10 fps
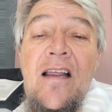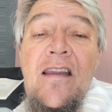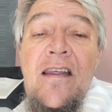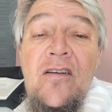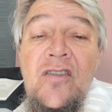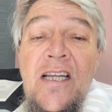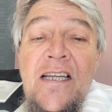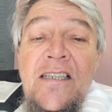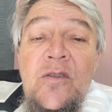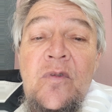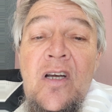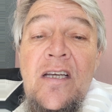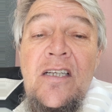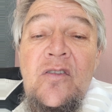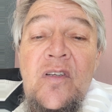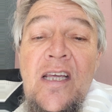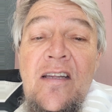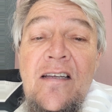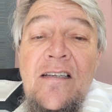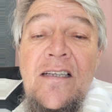those ladies were running
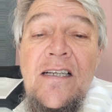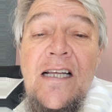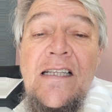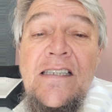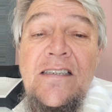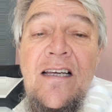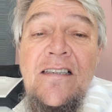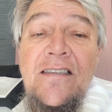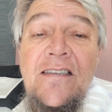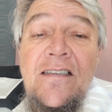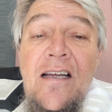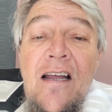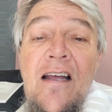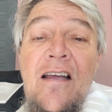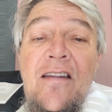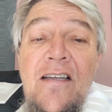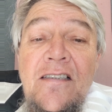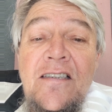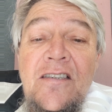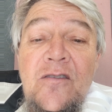together and discussing,
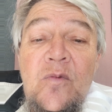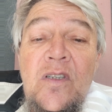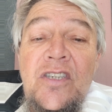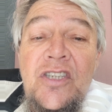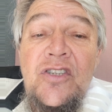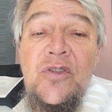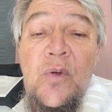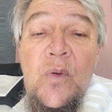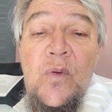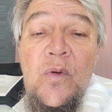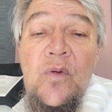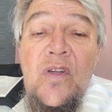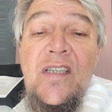this is what she saw on the